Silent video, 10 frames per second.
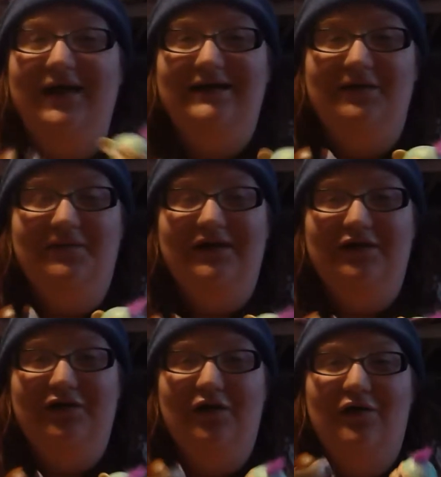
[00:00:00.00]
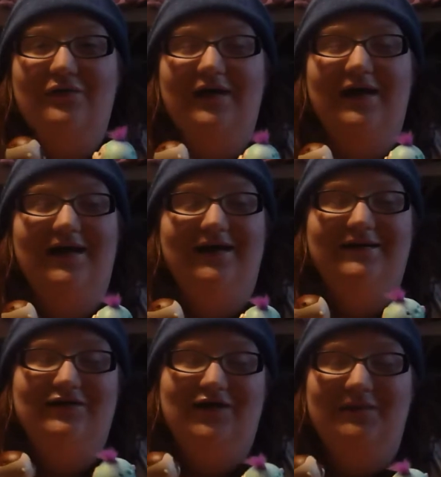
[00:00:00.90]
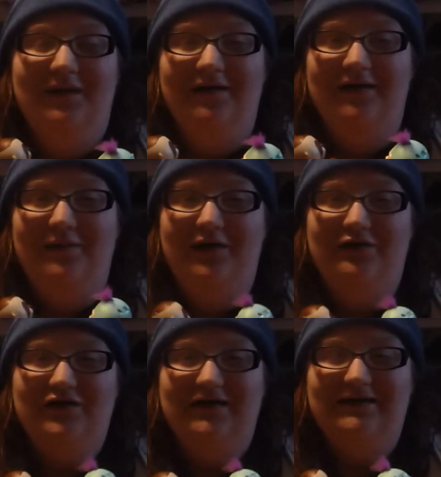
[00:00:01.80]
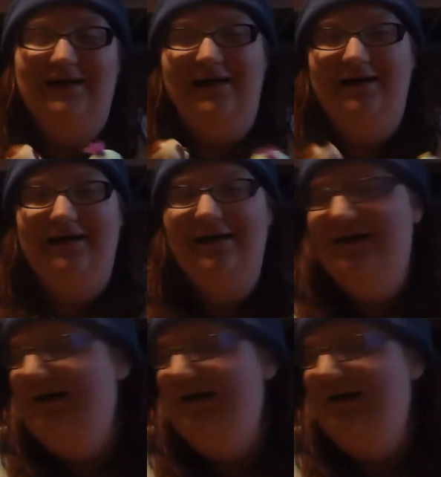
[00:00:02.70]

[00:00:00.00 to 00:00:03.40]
yeah, definitely get your own and check them out and let me know what you guys think.